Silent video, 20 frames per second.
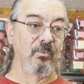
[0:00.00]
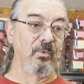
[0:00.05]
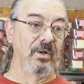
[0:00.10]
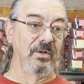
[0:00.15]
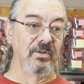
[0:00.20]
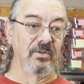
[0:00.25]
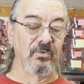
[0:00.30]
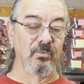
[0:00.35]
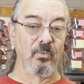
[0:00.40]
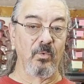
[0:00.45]
One
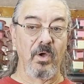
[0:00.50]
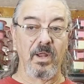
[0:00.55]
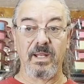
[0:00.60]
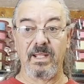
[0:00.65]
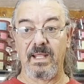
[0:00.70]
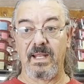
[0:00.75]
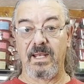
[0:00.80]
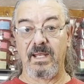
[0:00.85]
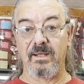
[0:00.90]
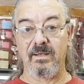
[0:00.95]
doesn't want to
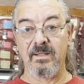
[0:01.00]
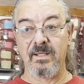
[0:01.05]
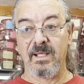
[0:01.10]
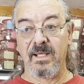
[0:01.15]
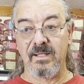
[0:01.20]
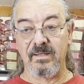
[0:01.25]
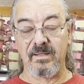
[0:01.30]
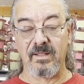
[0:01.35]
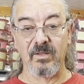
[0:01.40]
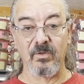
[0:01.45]
get eaten,
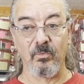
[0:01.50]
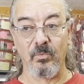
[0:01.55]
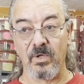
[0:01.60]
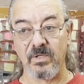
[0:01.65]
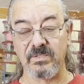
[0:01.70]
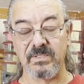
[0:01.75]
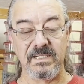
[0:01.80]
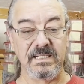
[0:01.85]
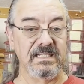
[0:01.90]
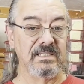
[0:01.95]
and the other
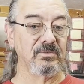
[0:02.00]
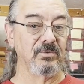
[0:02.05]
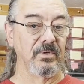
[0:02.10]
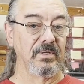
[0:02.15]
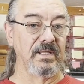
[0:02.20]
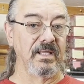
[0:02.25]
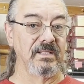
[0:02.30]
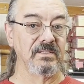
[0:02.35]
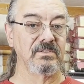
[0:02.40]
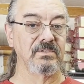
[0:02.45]
wants to eat so
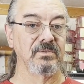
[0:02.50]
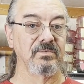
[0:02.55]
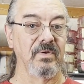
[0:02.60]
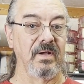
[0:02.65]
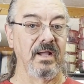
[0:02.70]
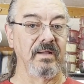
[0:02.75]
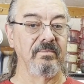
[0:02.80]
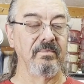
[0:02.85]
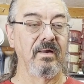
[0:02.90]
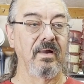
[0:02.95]
it can
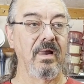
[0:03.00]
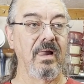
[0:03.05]
survive.